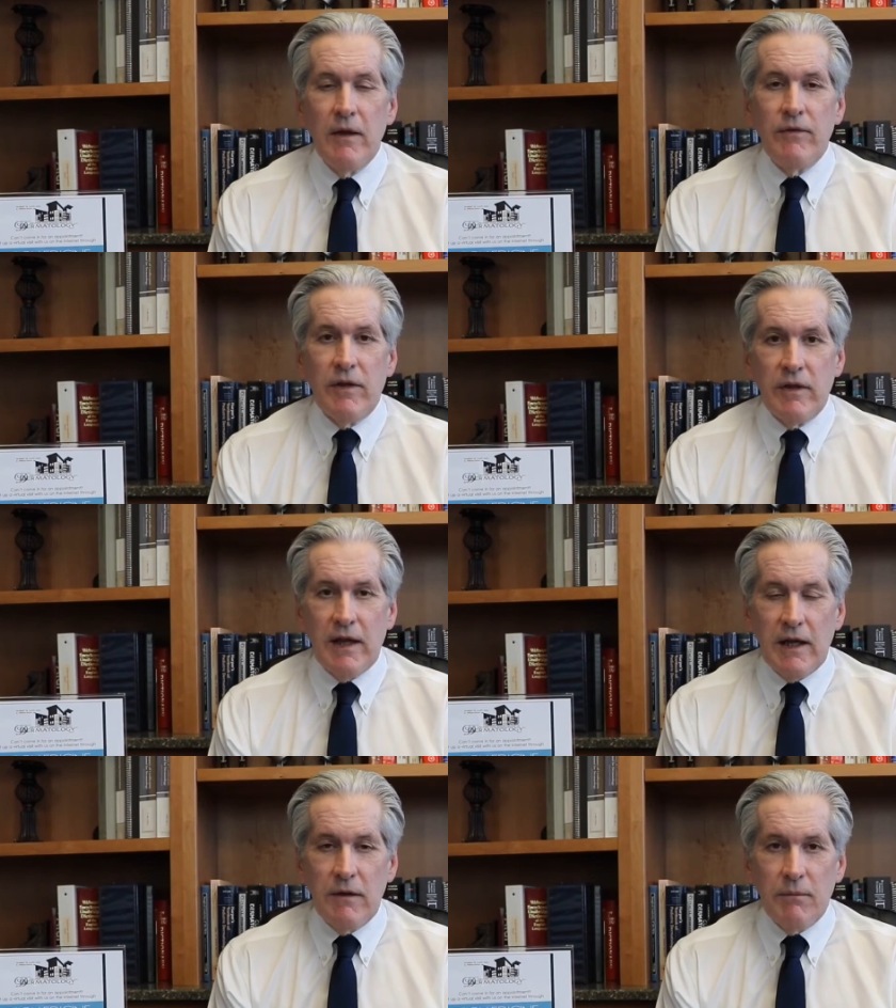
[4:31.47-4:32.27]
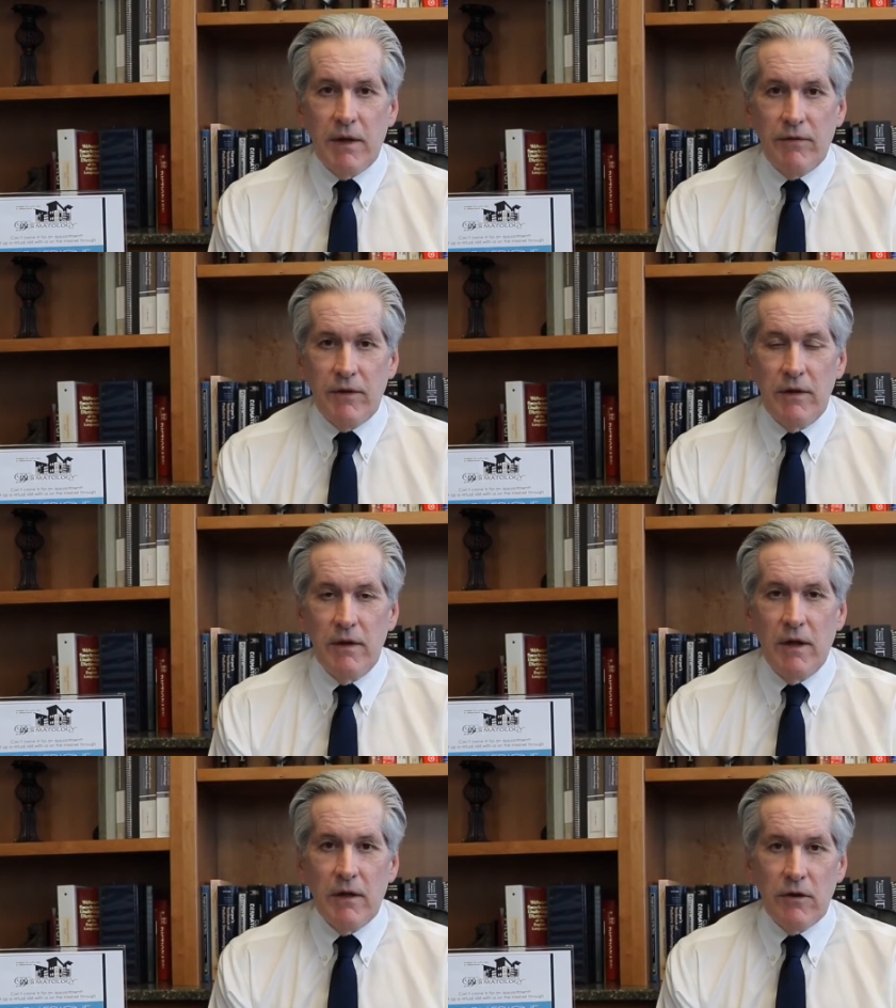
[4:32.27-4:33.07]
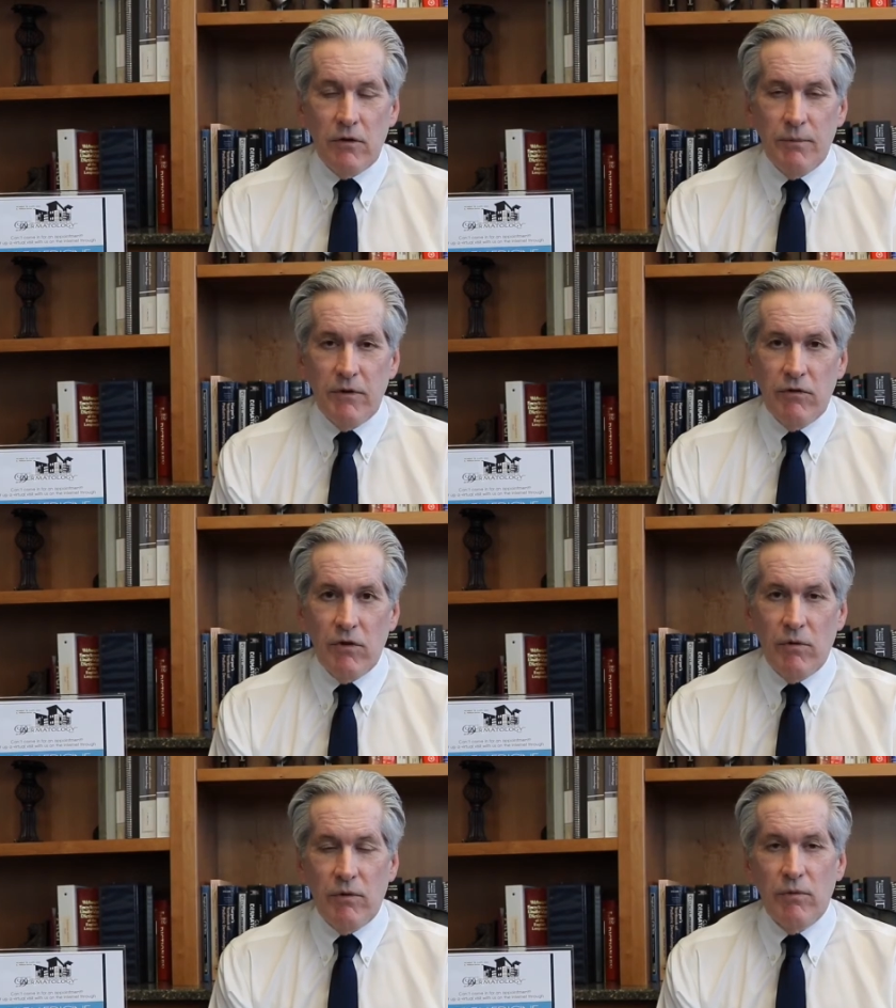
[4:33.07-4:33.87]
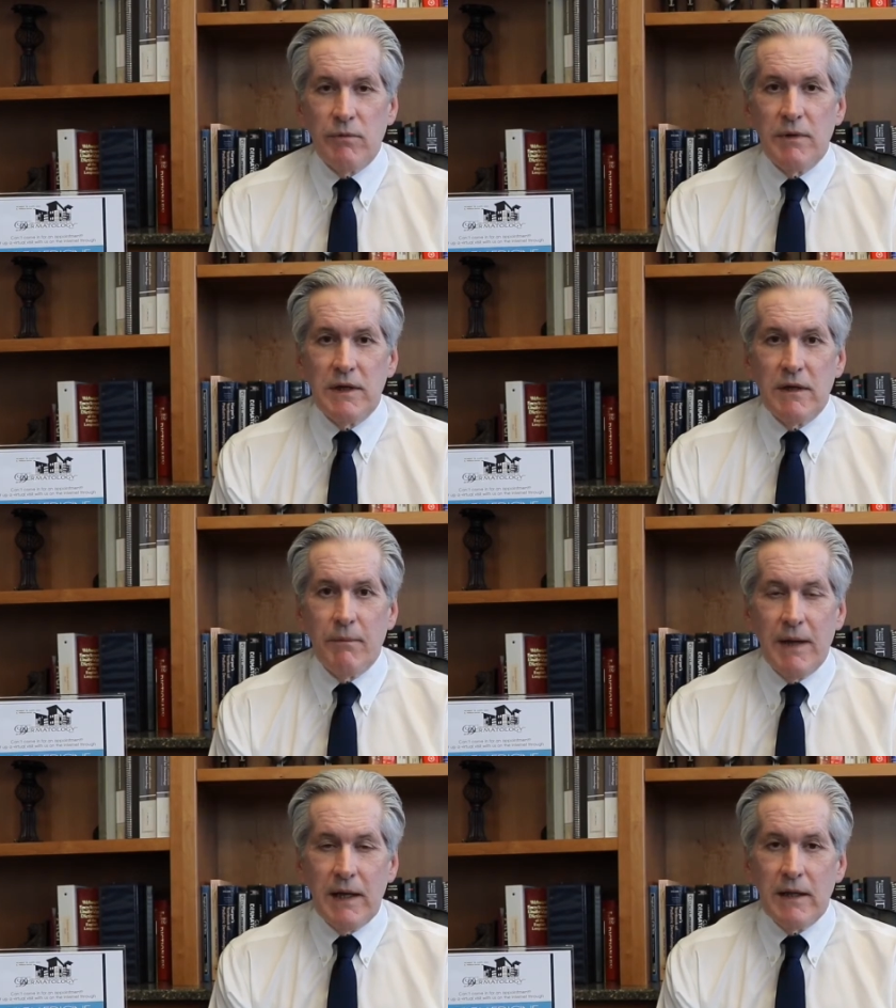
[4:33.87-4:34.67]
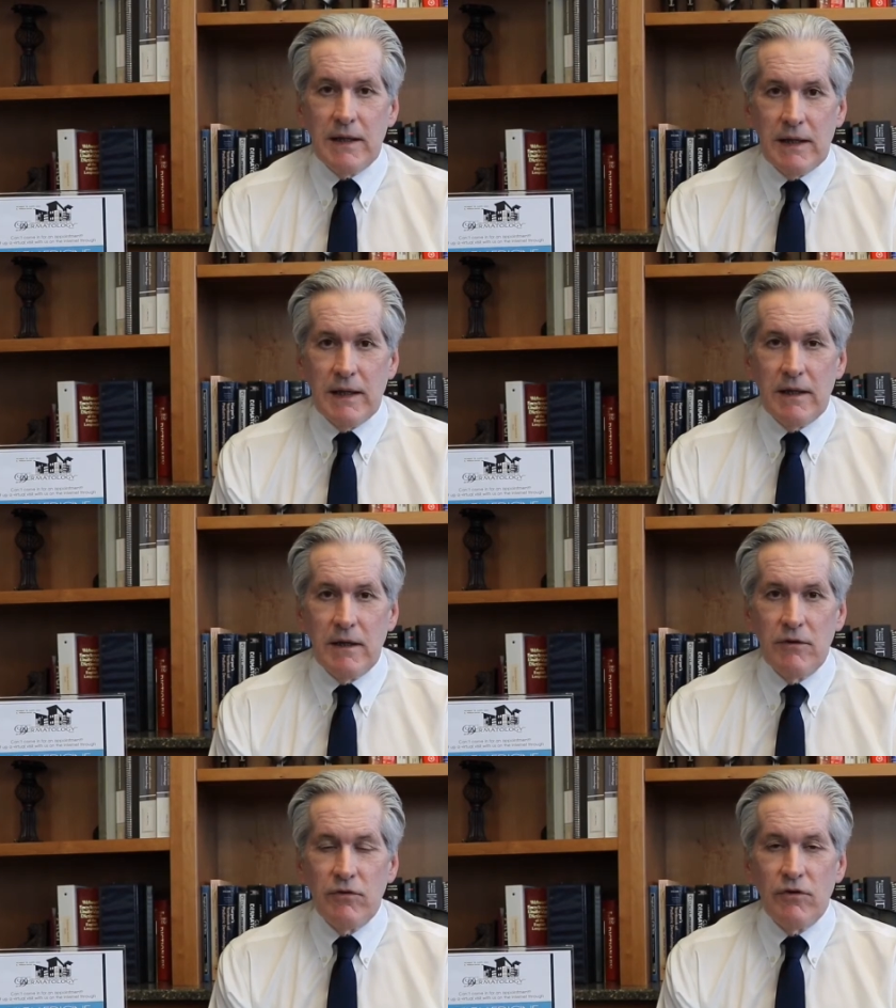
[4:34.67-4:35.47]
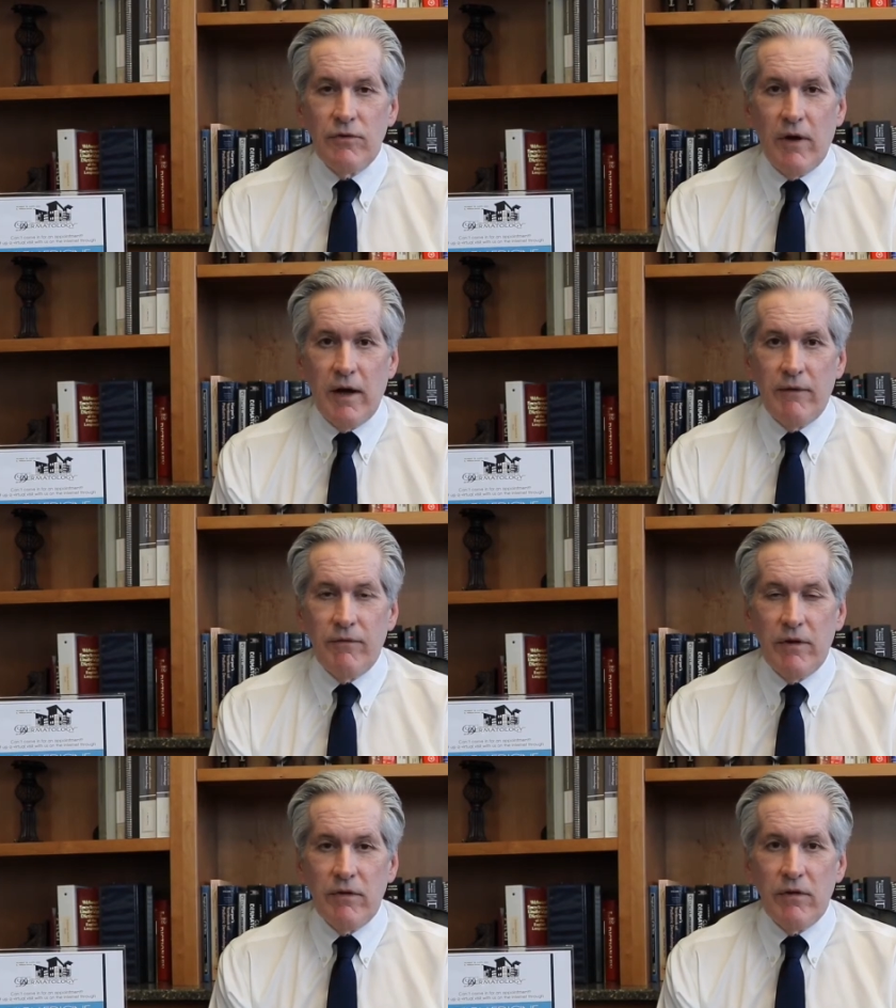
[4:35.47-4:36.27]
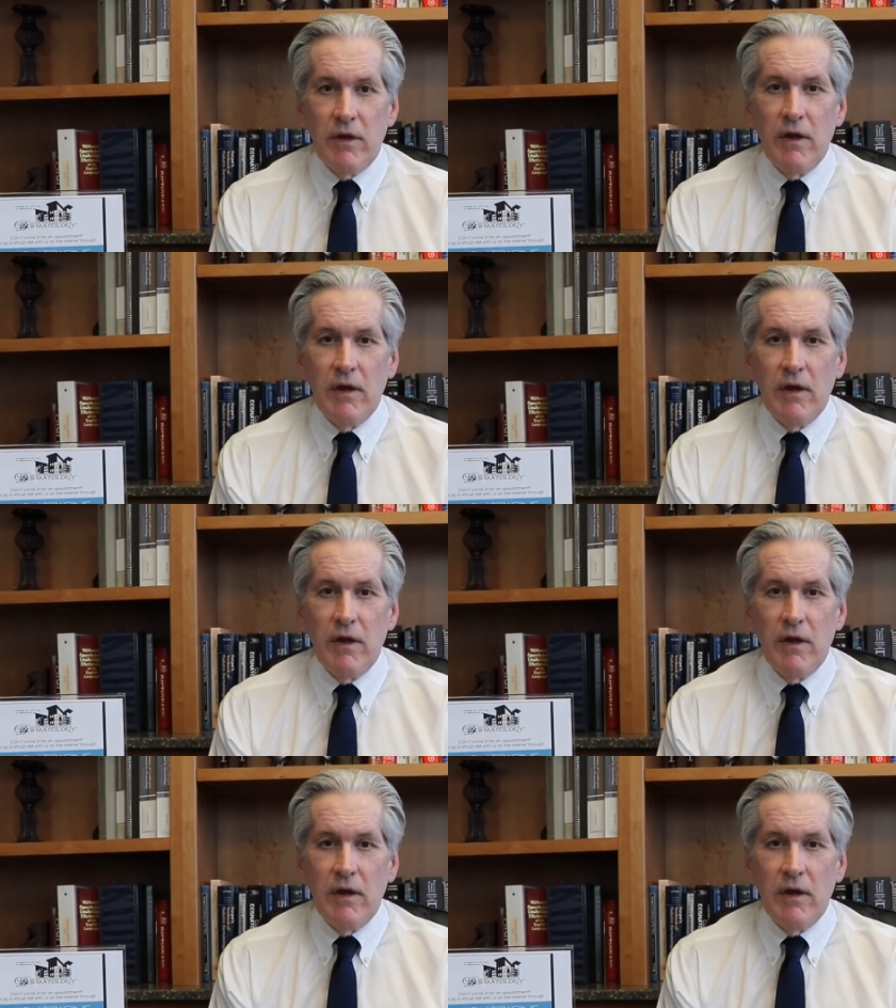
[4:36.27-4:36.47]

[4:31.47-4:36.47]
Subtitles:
The second method, a little bit slower, would be to mail it in to the office